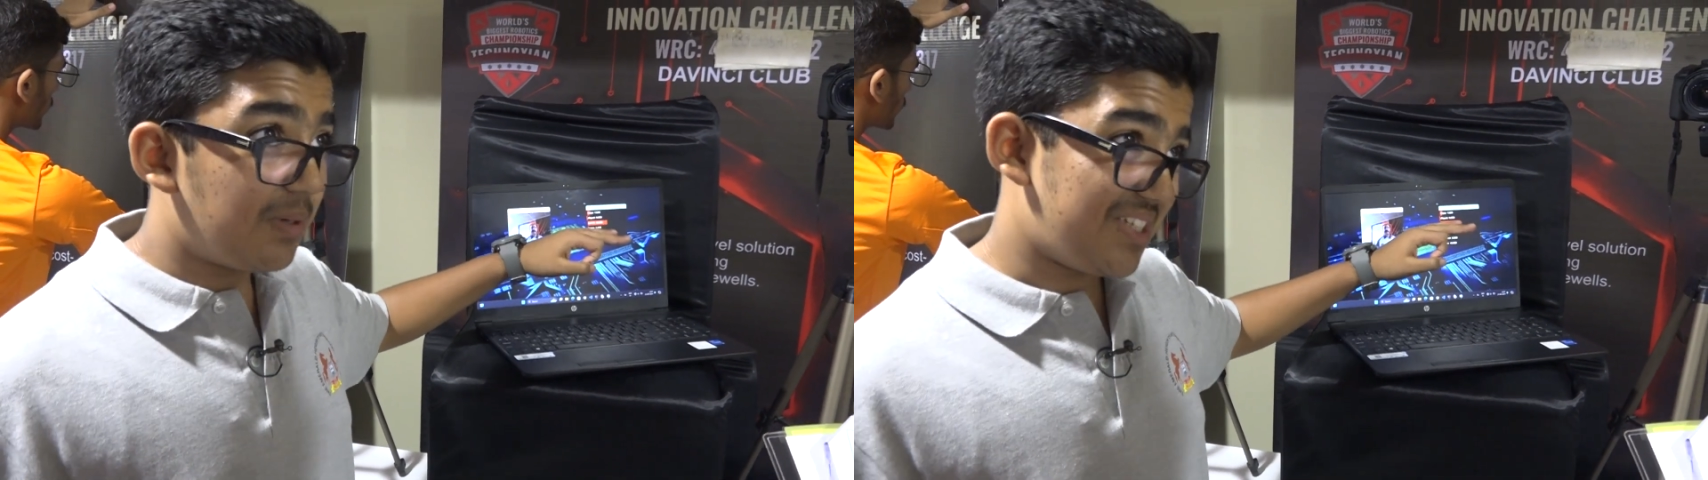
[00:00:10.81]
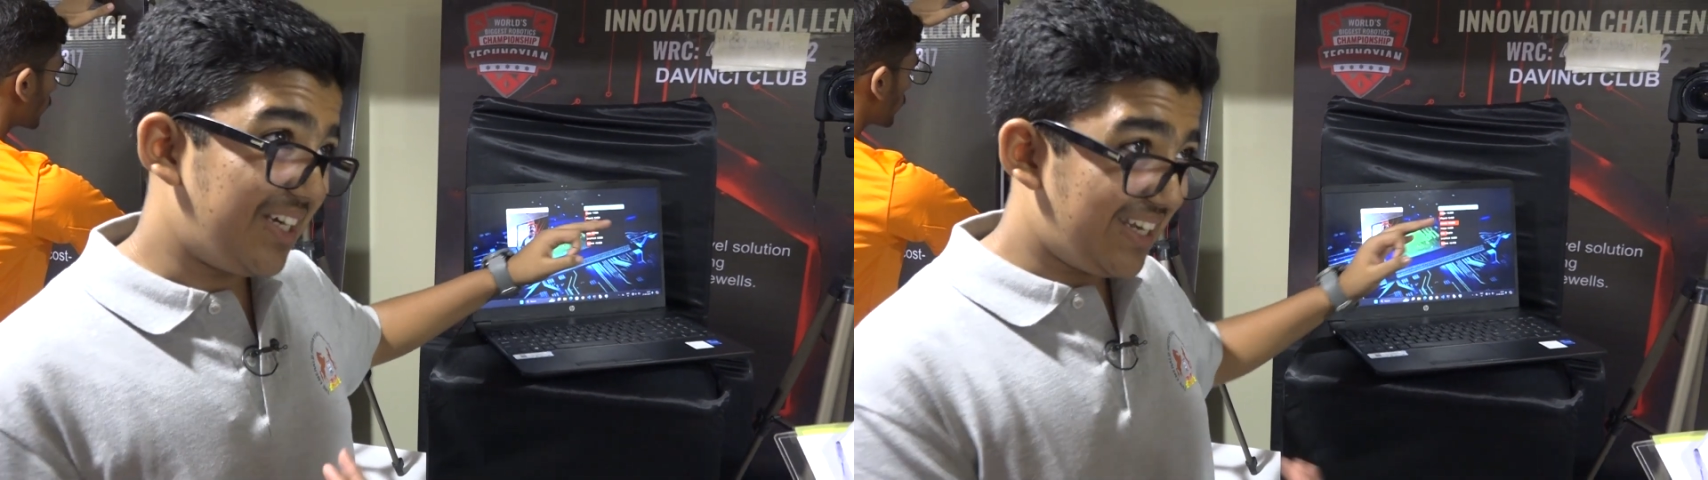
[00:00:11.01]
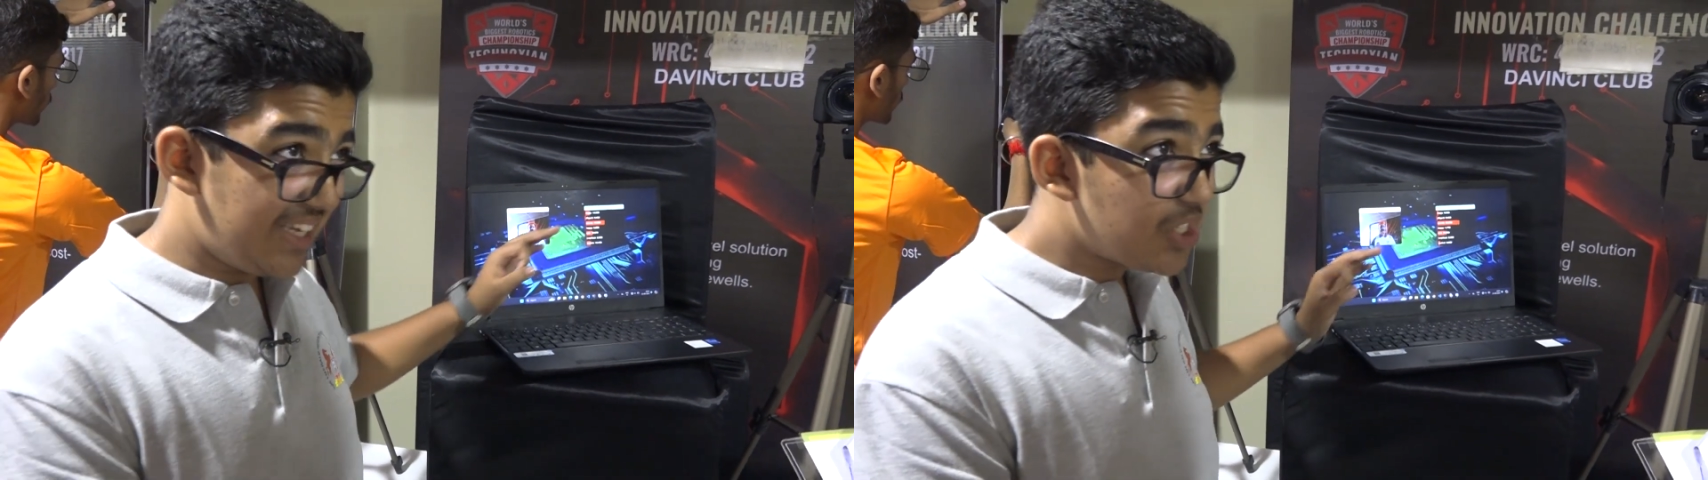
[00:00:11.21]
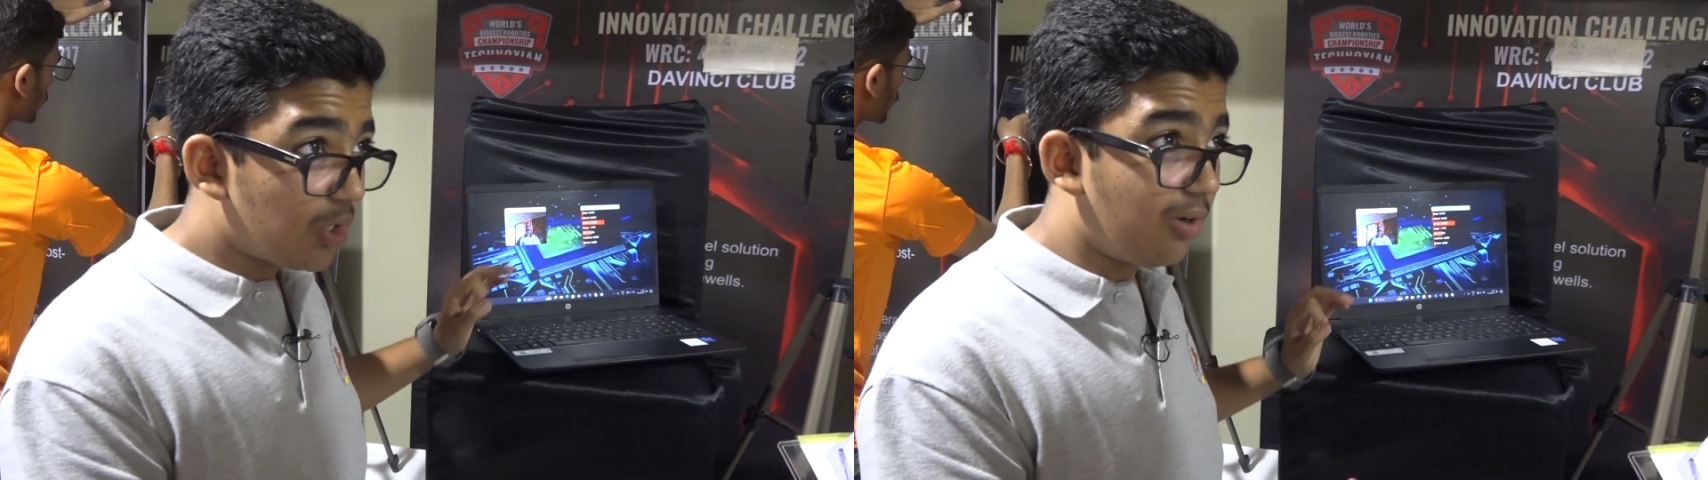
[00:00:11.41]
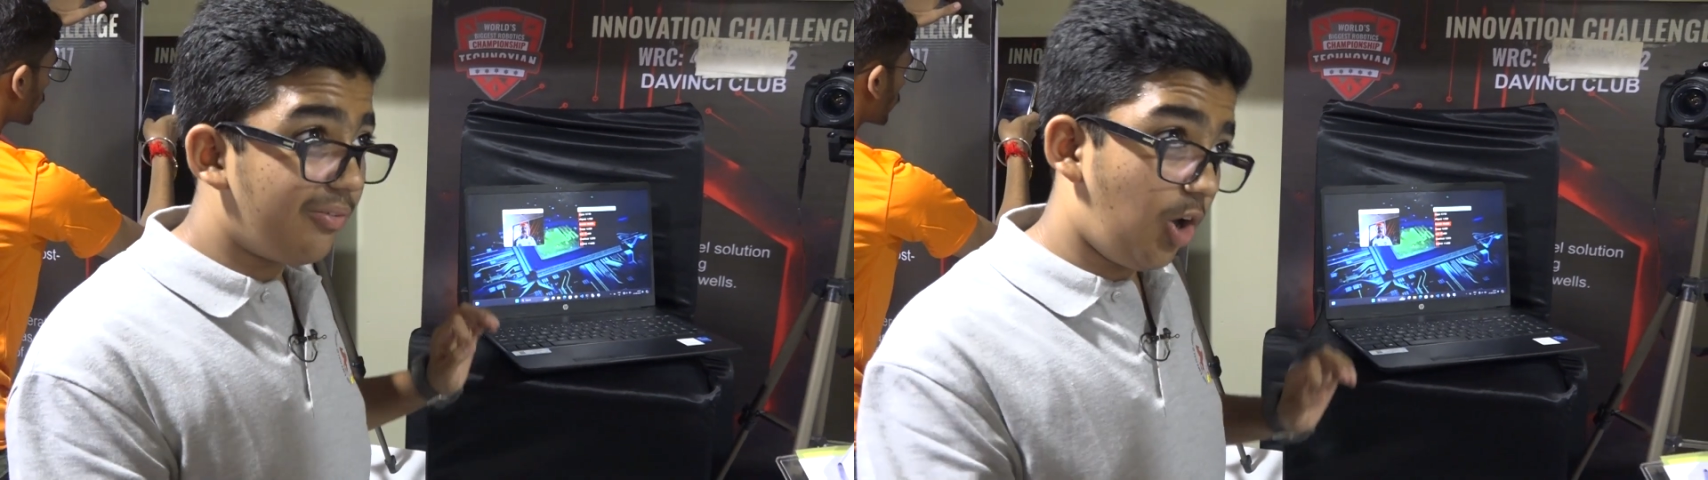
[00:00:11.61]

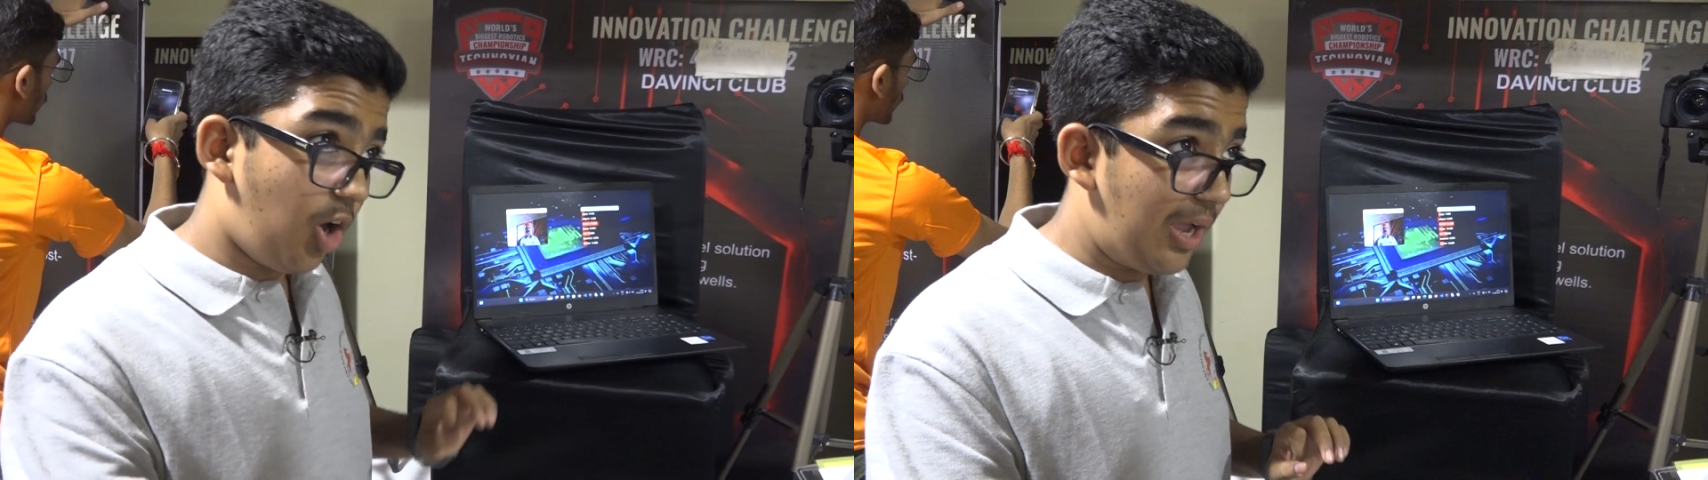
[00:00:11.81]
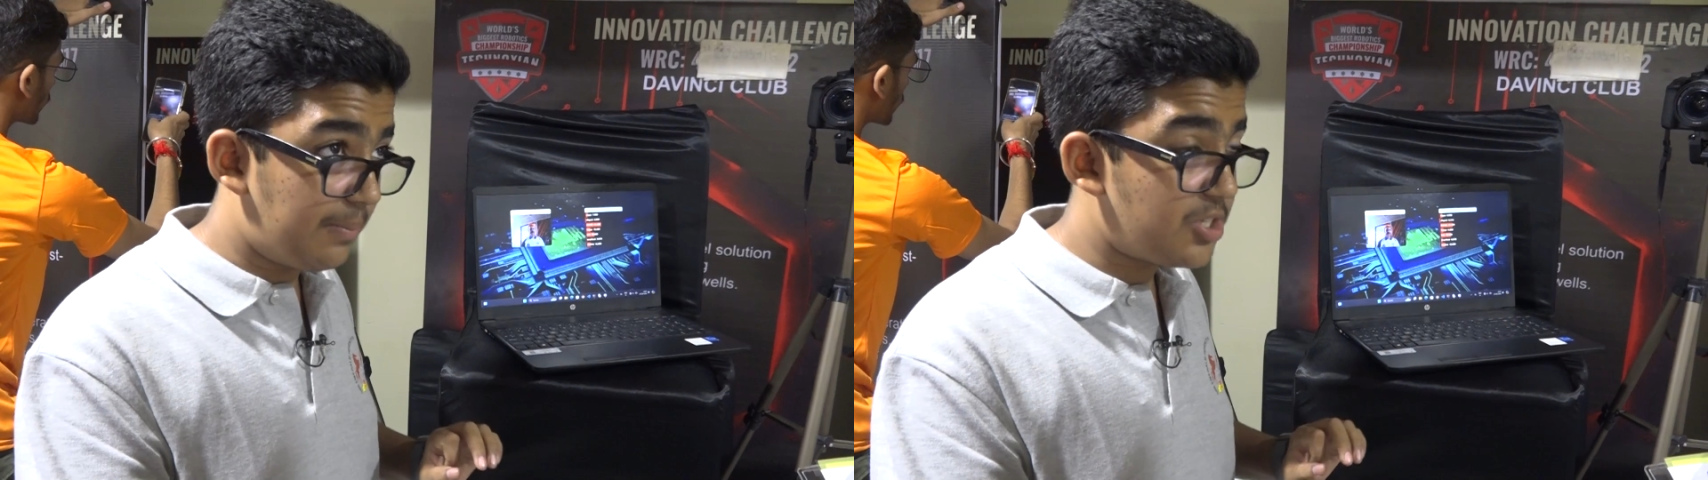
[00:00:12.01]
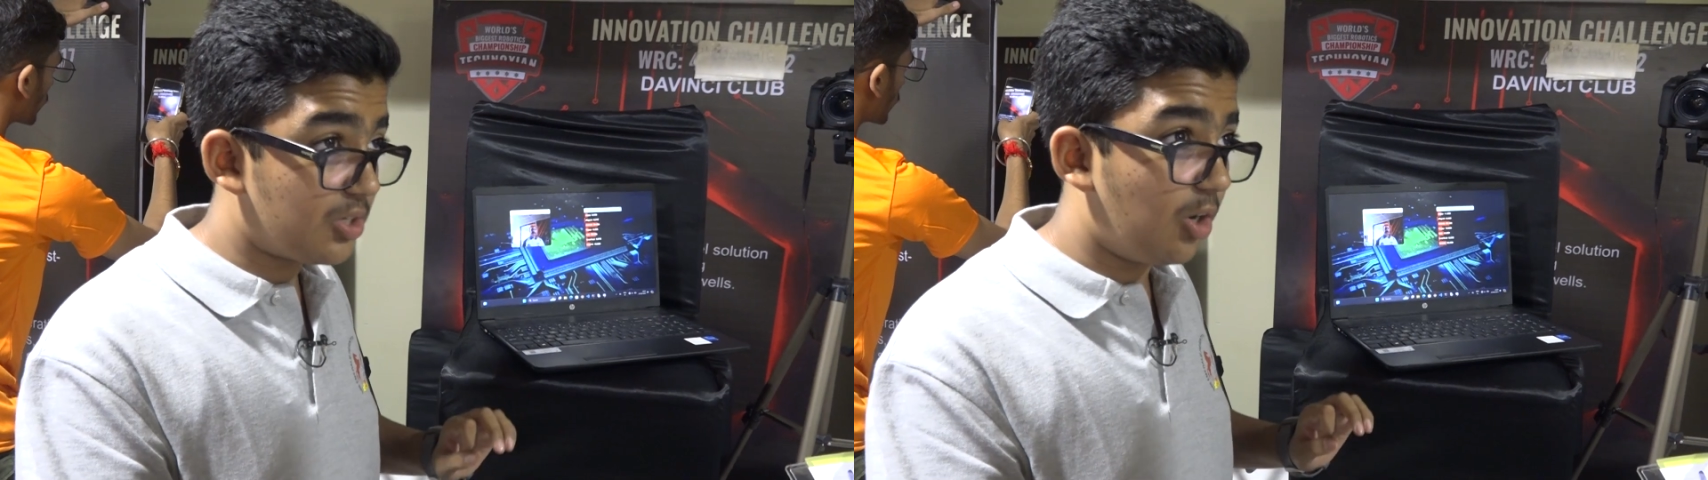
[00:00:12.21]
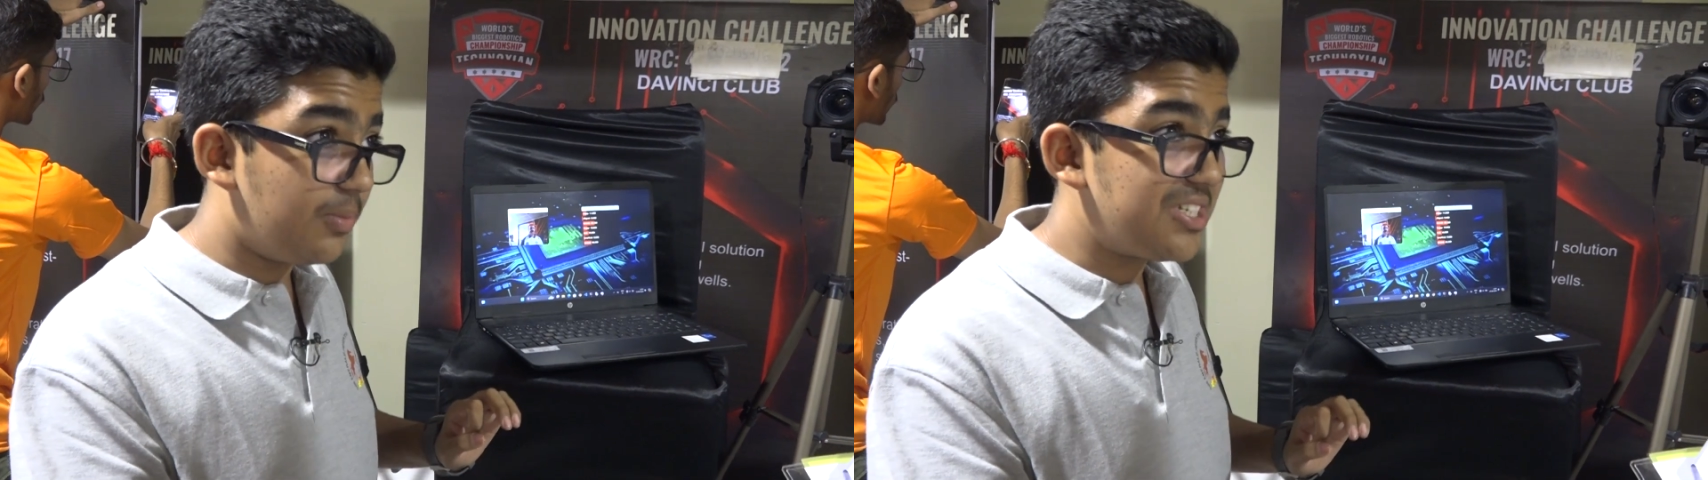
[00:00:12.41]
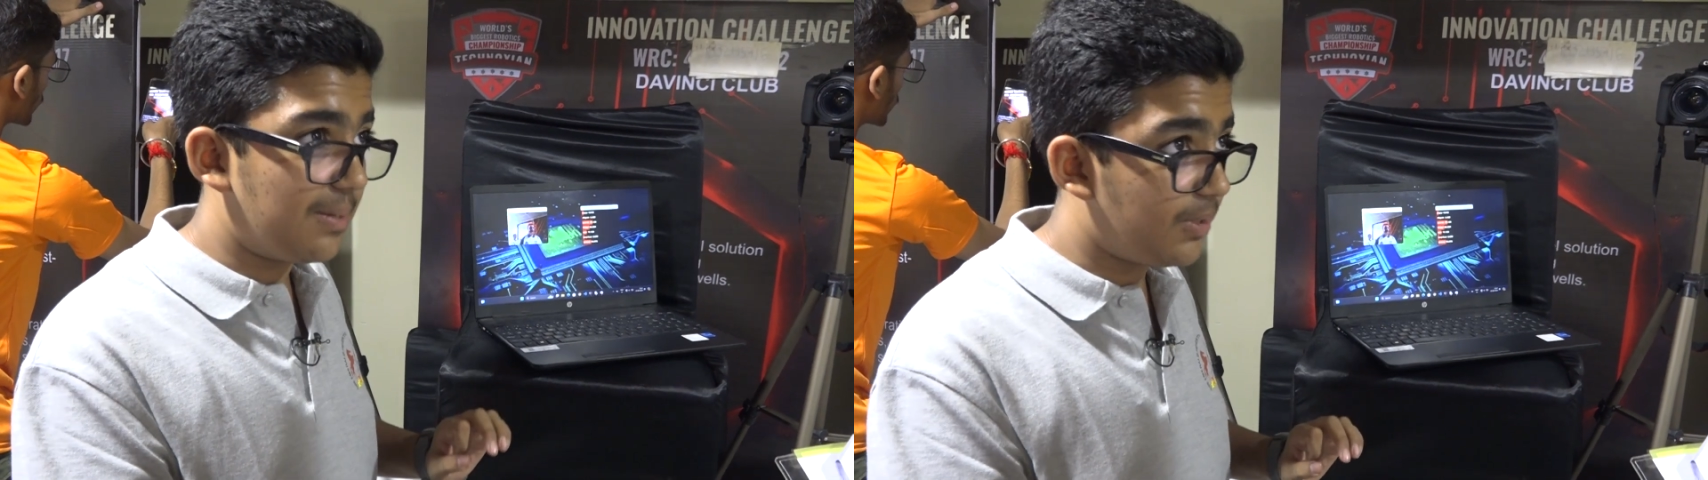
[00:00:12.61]
percentage of how
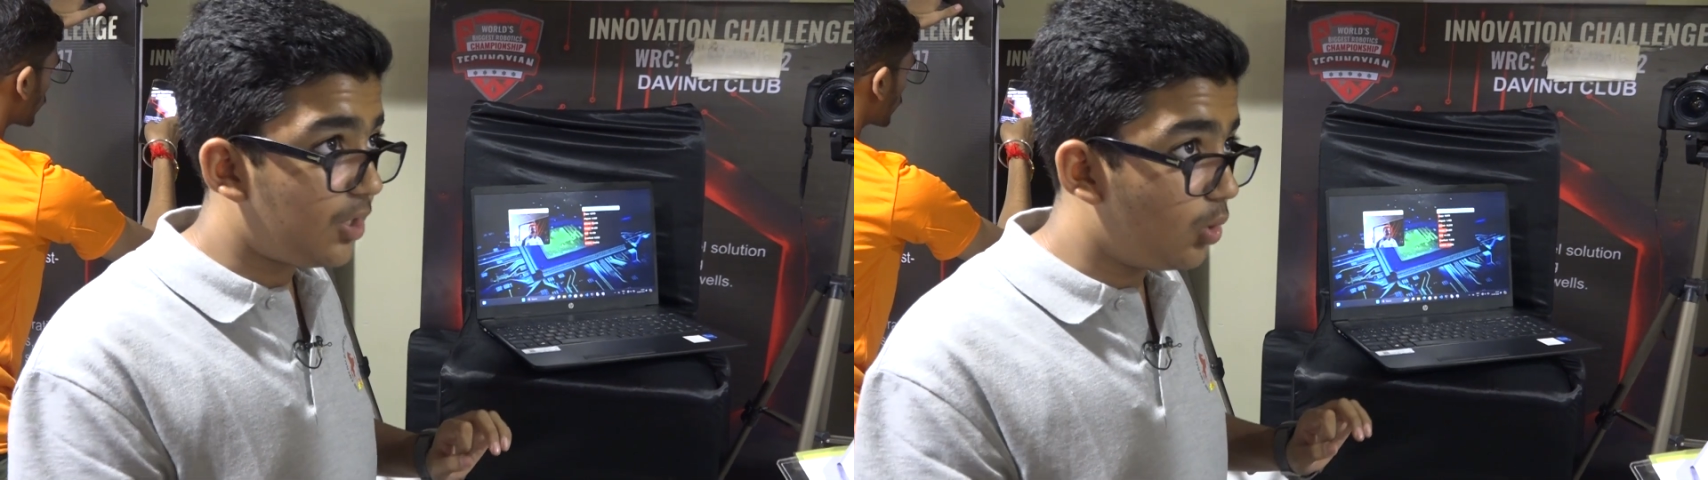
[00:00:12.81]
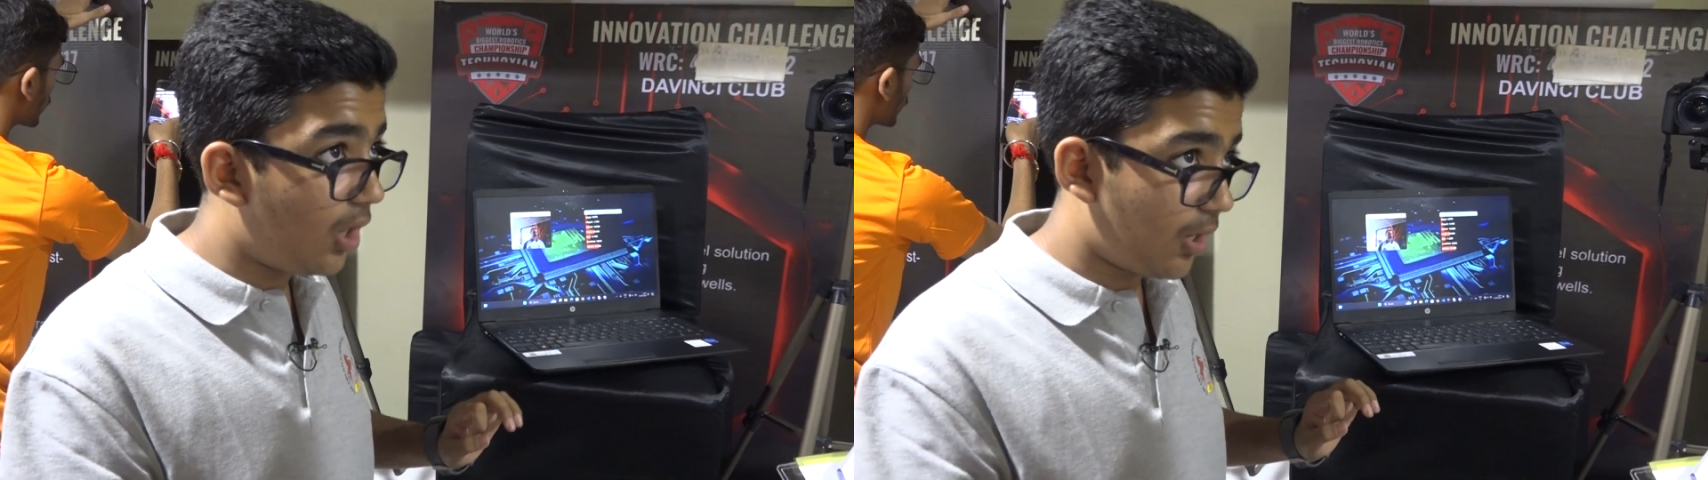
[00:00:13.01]
much happy you are